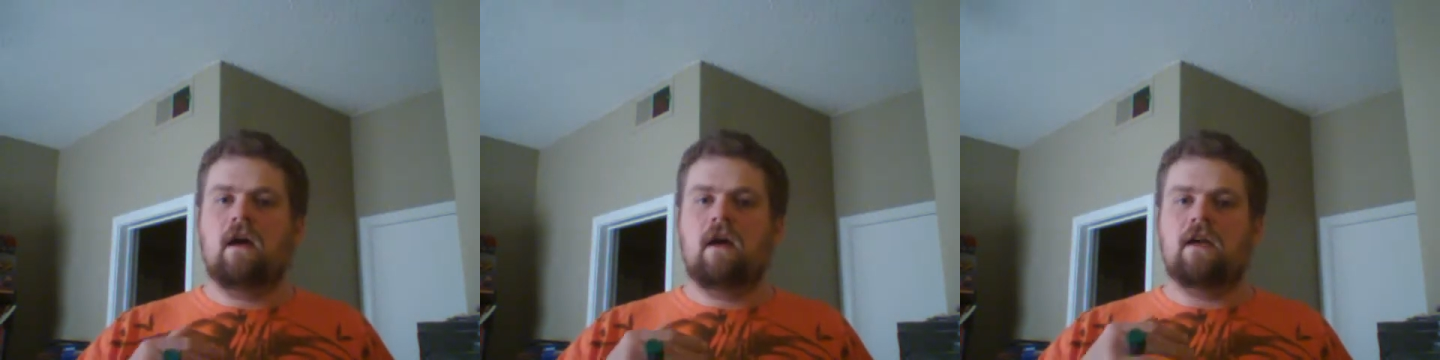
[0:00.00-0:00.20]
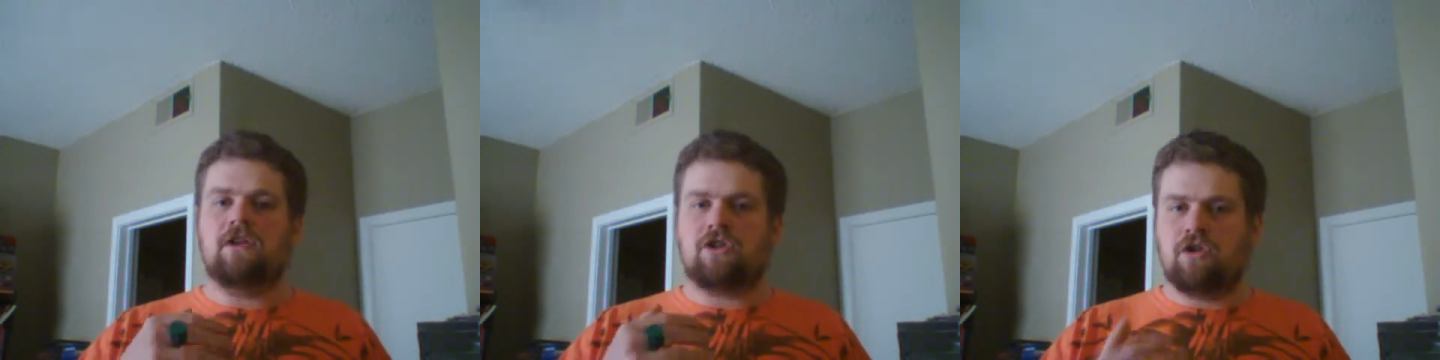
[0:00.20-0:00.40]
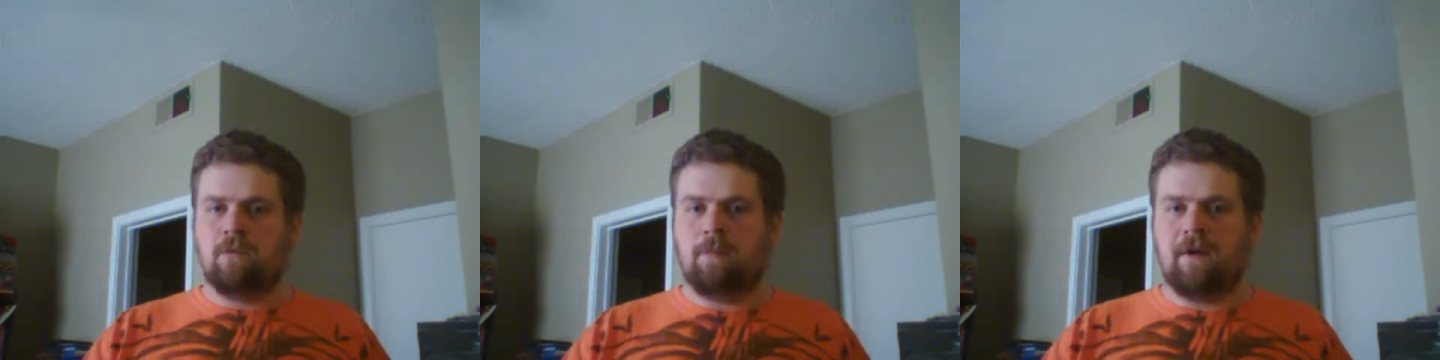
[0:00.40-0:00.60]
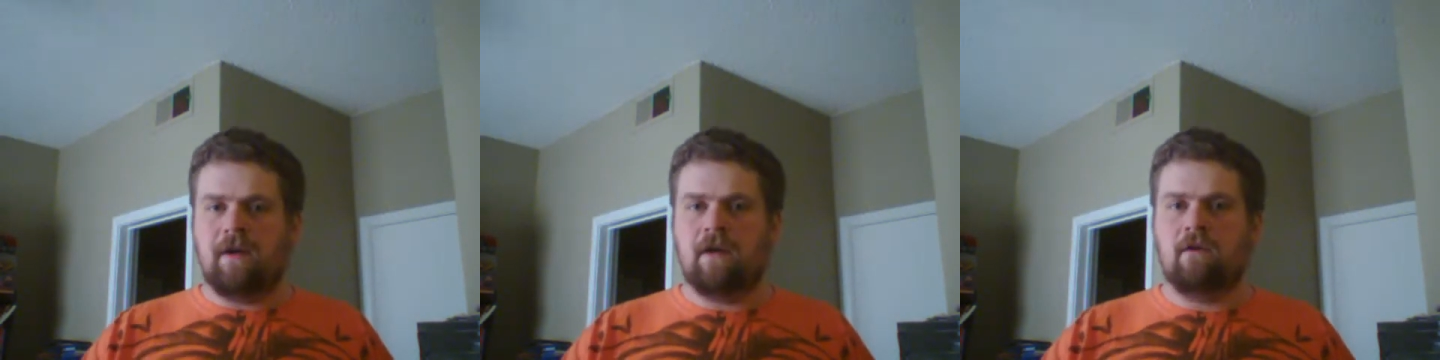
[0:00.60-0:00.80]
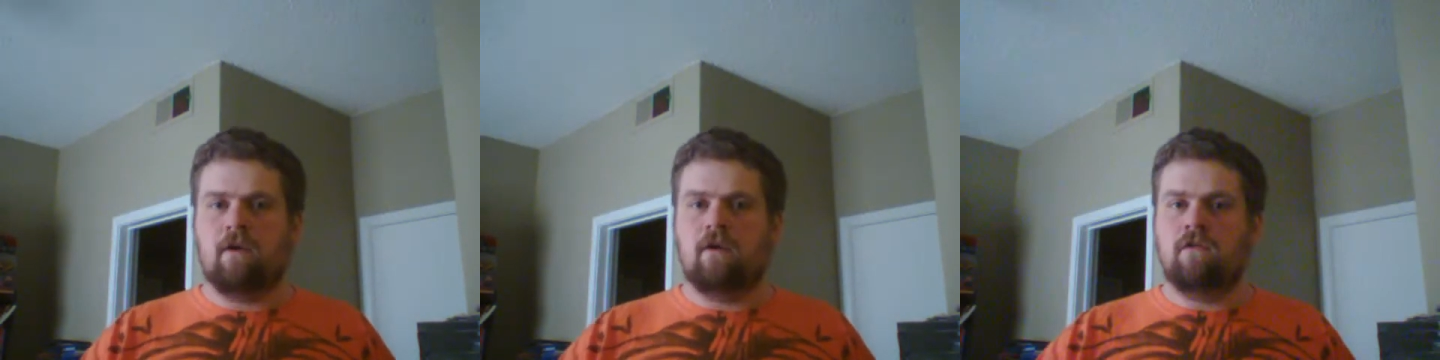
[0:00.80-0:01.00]
uh,
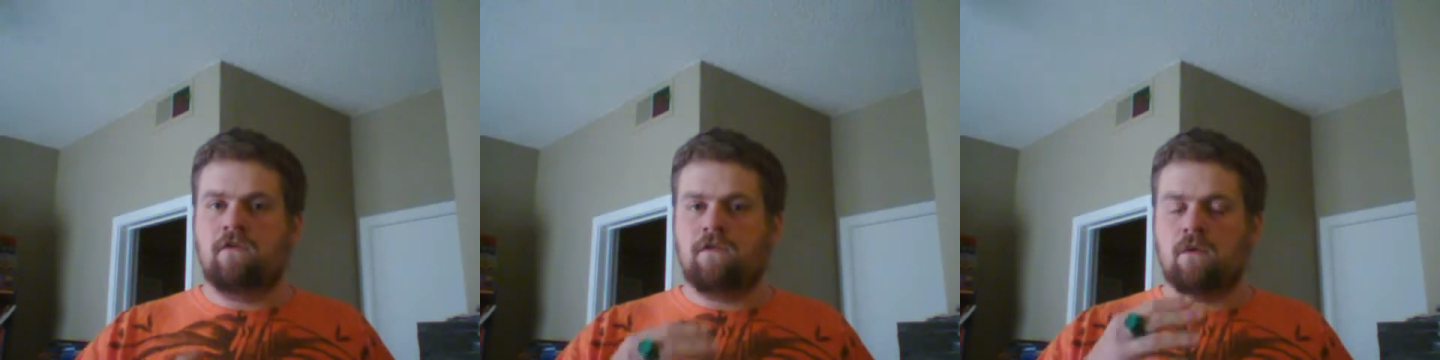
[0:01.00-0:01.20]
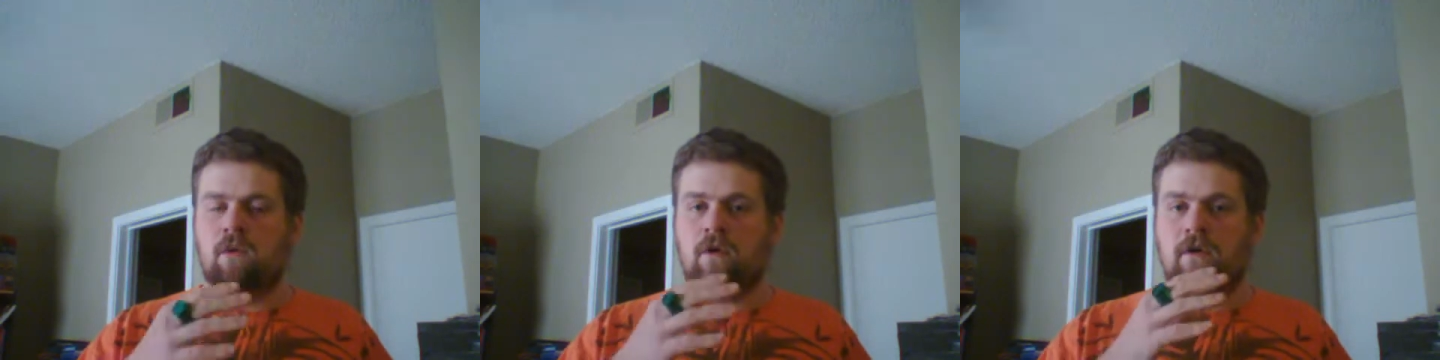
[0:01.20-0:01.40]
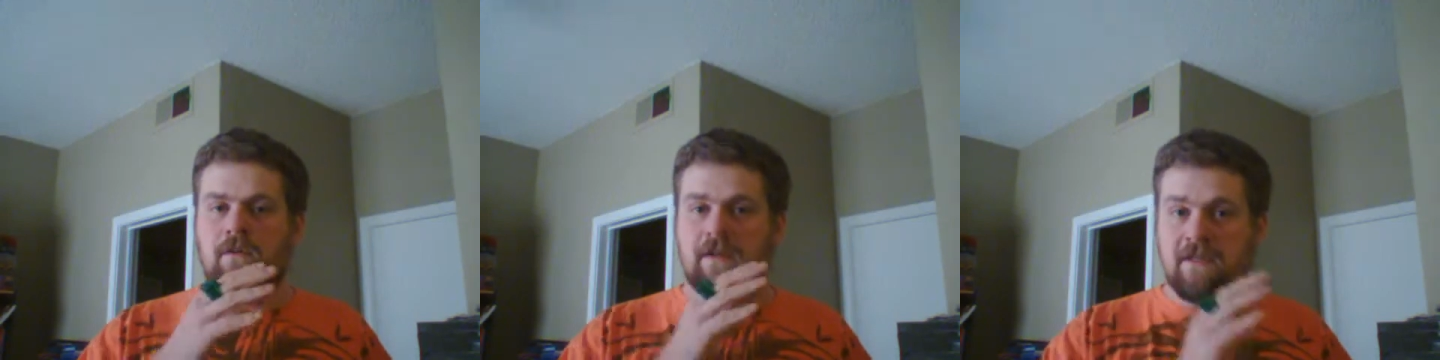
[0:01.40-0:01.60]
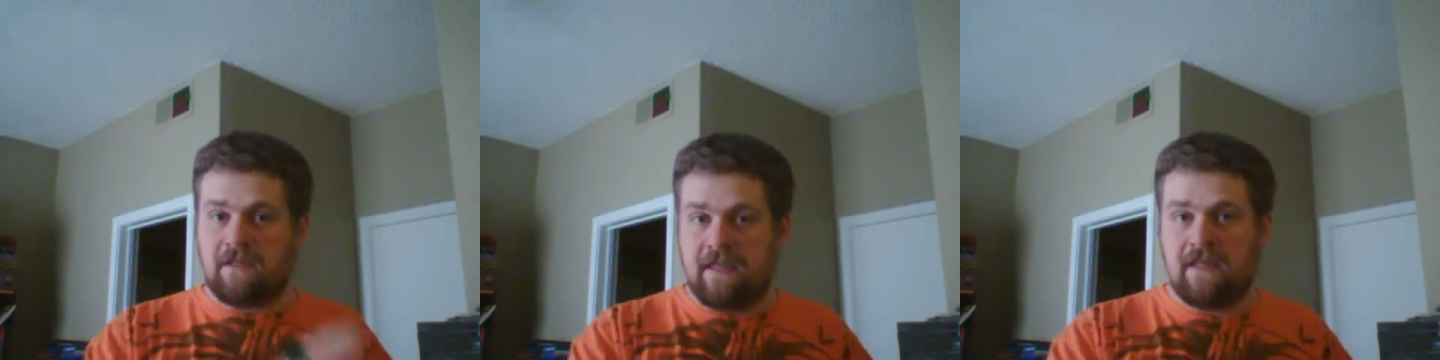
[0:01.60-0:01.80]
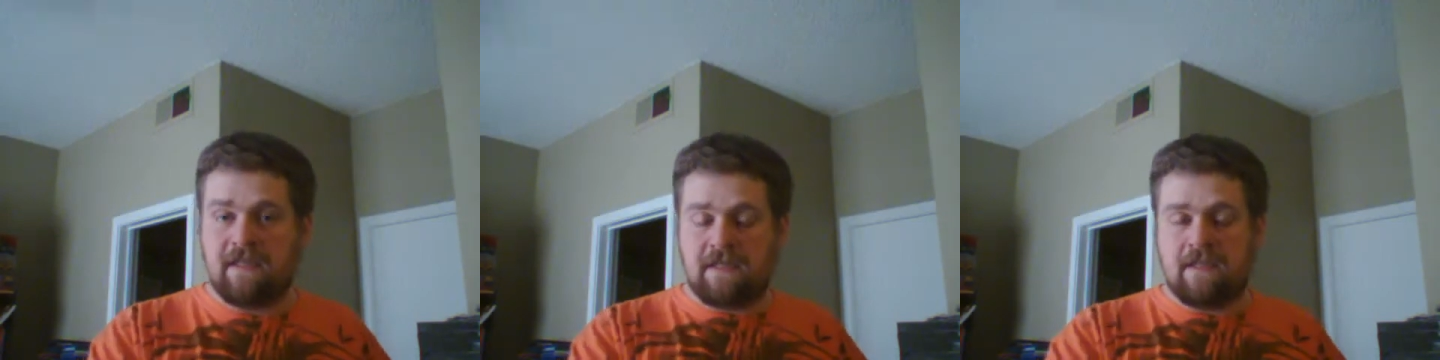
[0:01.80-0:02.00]
superhero for the
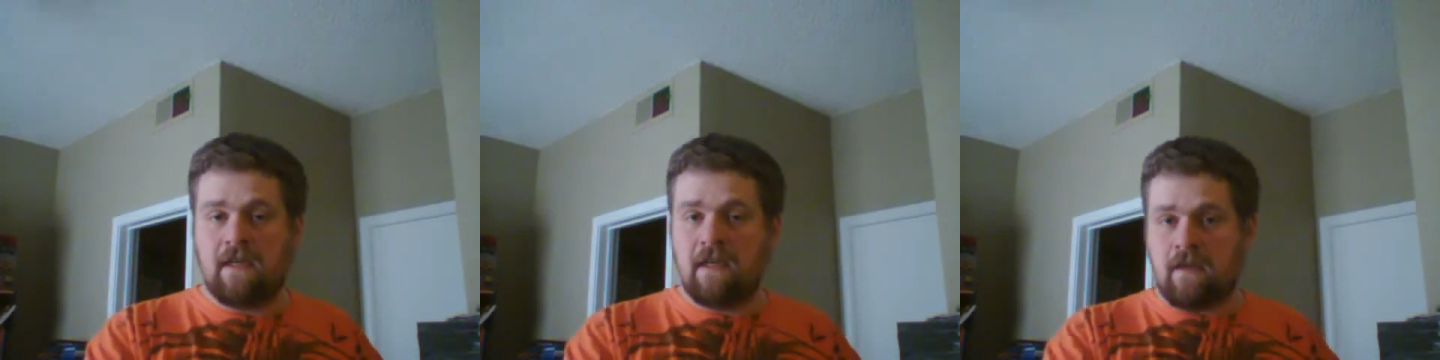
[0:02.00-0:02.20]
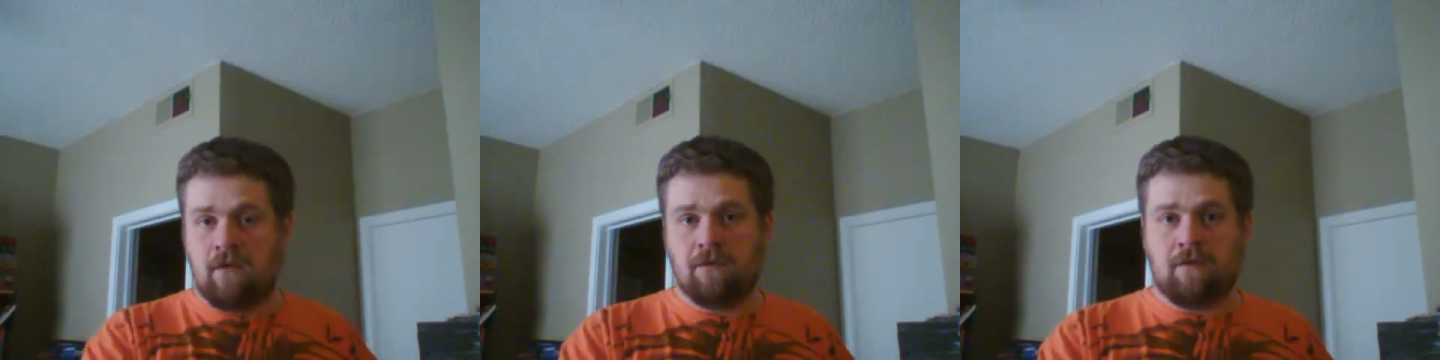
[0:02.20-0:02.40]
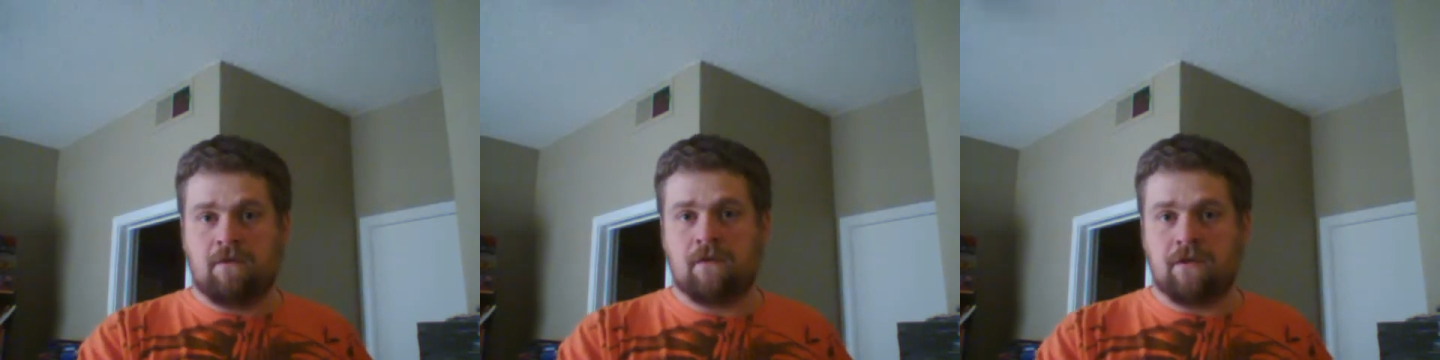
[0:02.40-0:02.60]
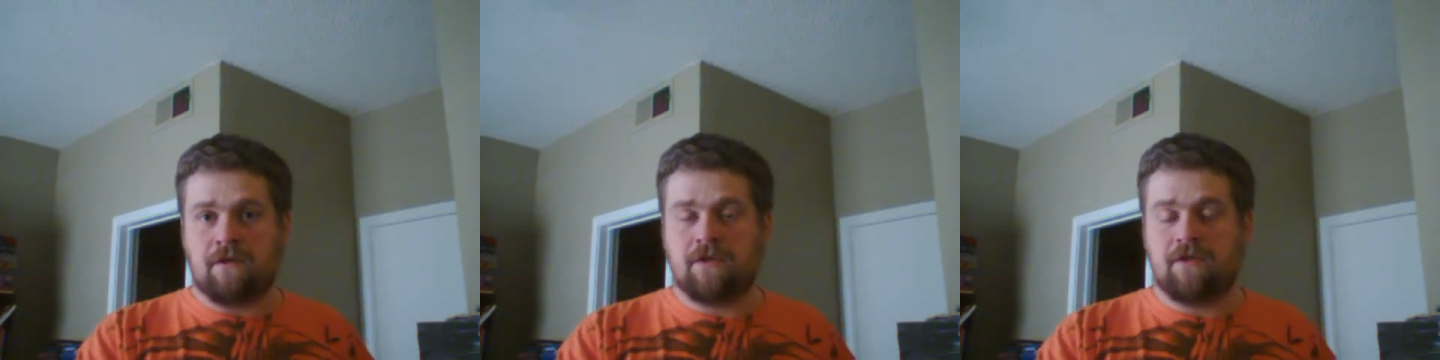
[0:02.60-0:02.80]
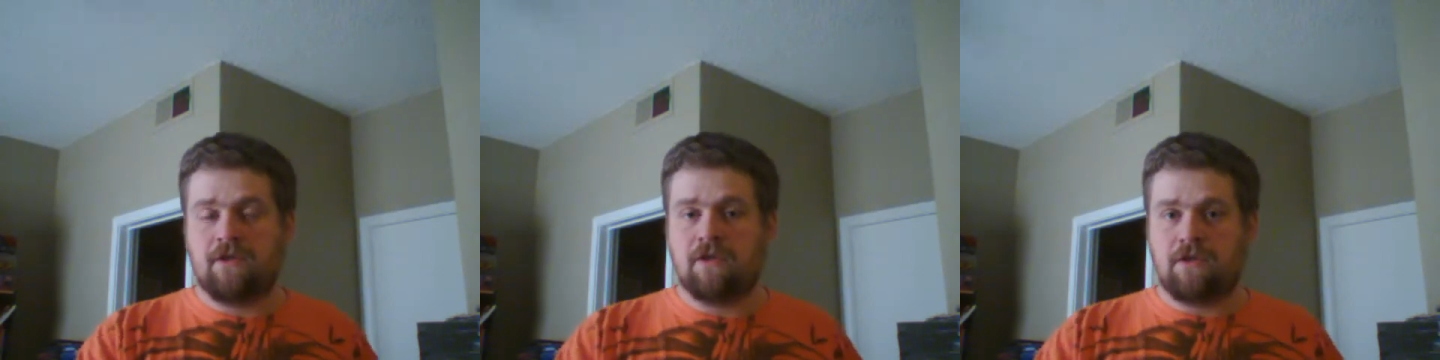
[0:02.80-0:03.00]
DC
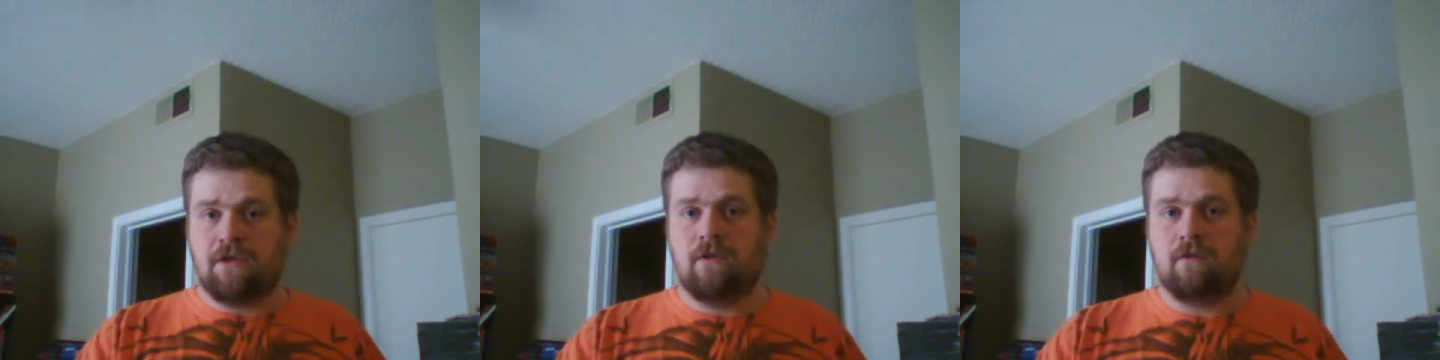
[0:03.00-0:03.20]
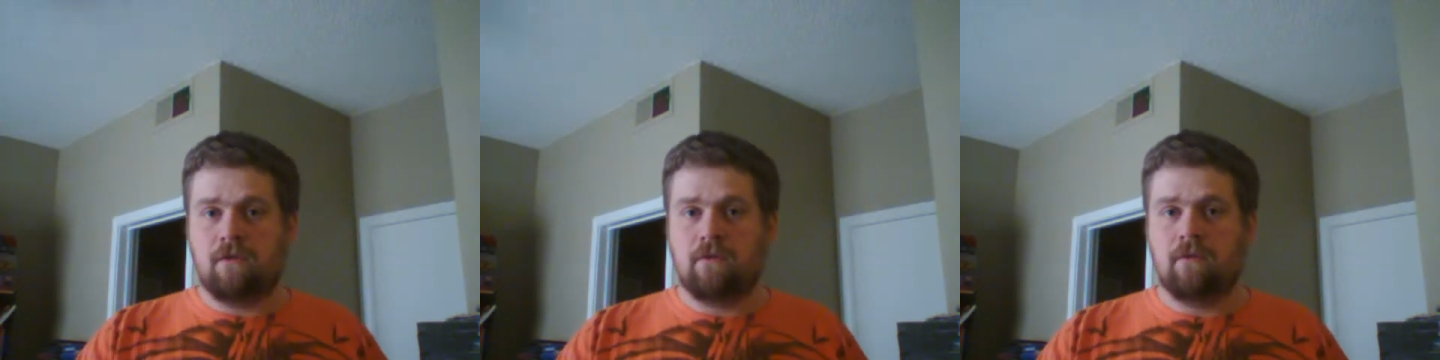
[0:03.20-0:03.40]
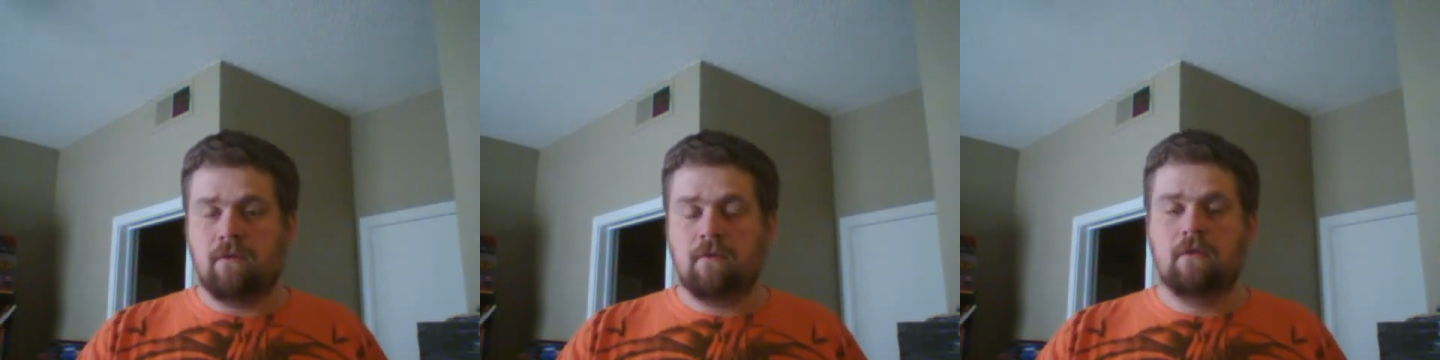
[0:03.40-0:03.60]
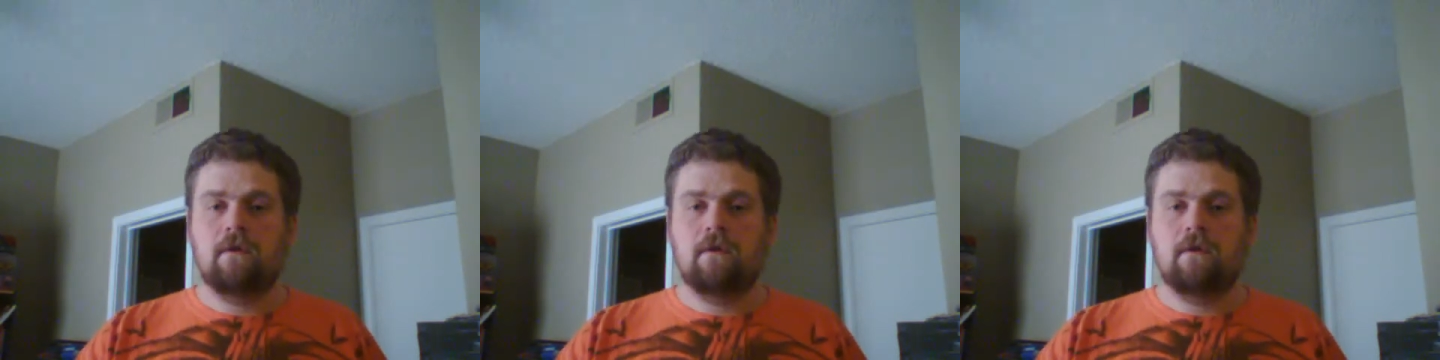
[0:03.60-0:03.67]
universe to do